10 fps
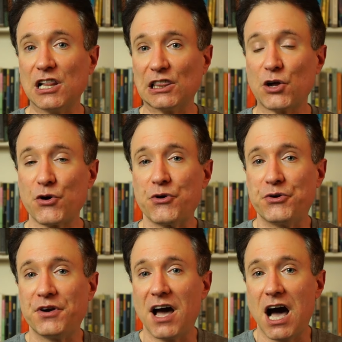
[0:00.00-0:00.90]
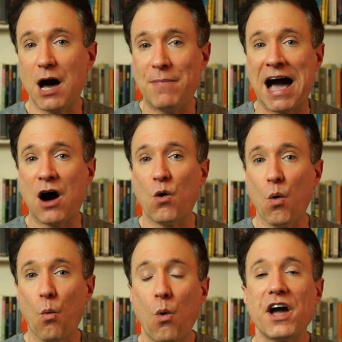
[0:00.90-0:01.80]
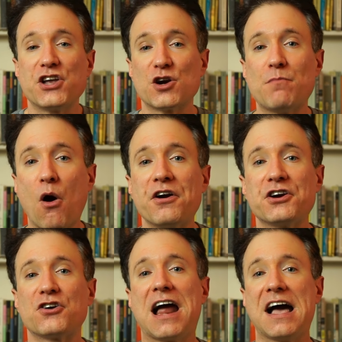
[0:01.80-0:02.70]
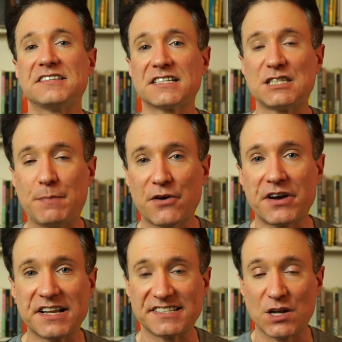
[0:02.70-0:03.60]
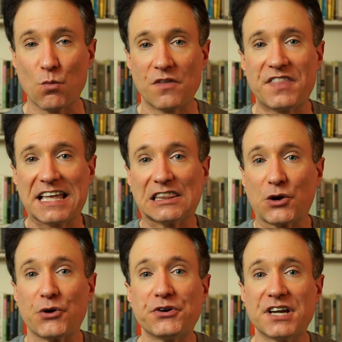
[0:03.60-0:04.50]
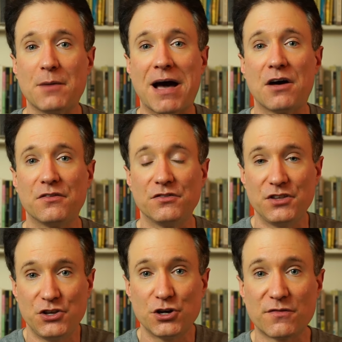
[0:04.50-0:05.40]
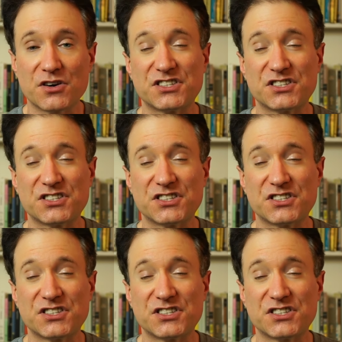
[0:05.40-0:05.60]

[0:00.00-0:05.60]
learn about what your partner has experienced and what they learned about the universe.